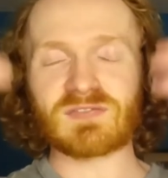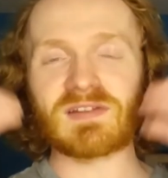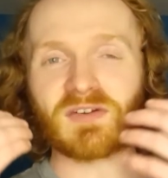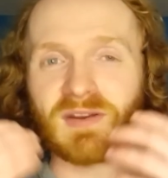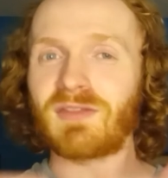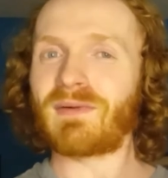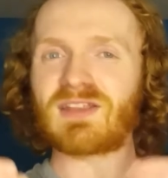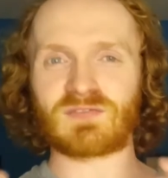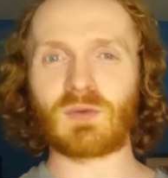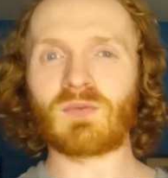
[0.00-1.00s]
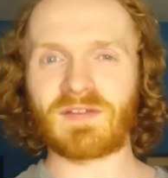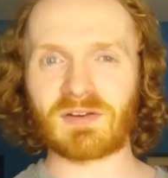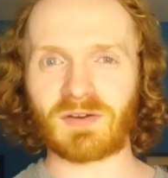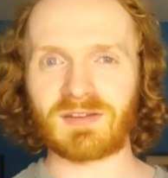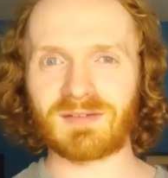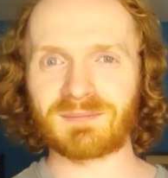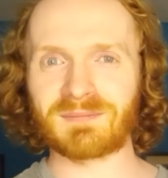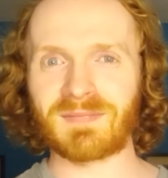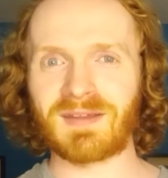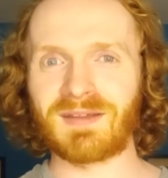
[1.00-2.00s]
feeling great, the rest of you will feel great.
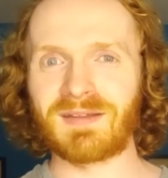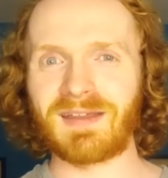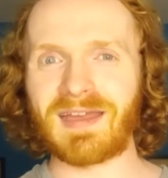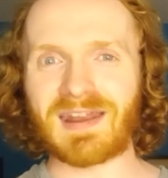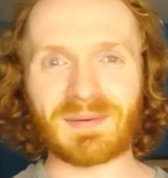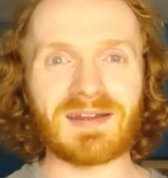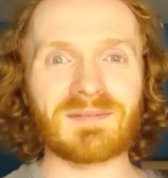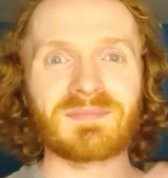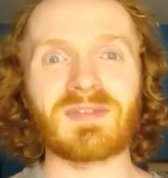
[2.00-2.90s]
Anyway,